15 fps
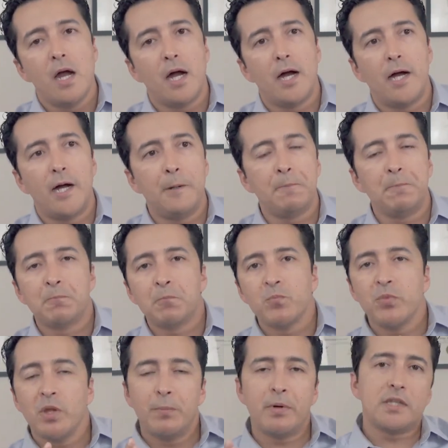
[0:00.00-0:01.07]

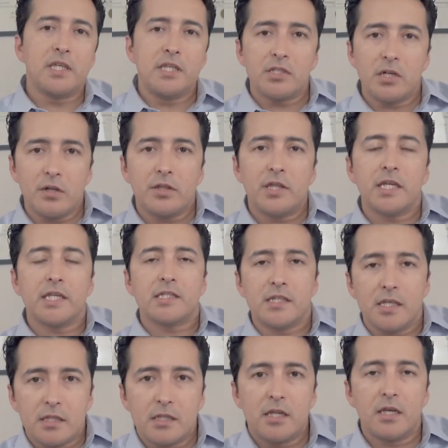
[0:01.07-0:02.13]
But these are the things
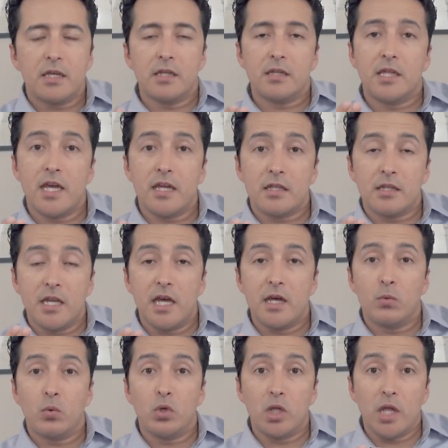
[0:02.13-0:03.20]
that
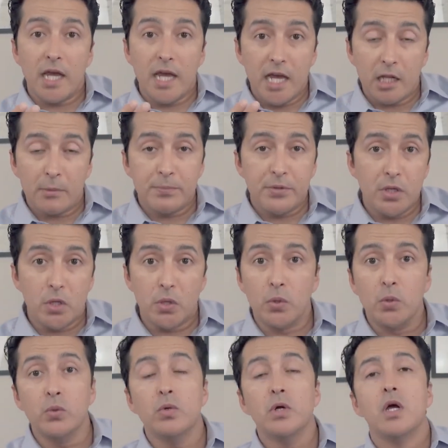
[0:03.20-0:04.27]
will help
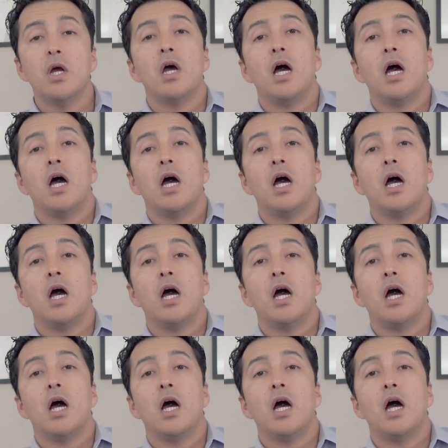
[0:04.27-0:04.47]
you.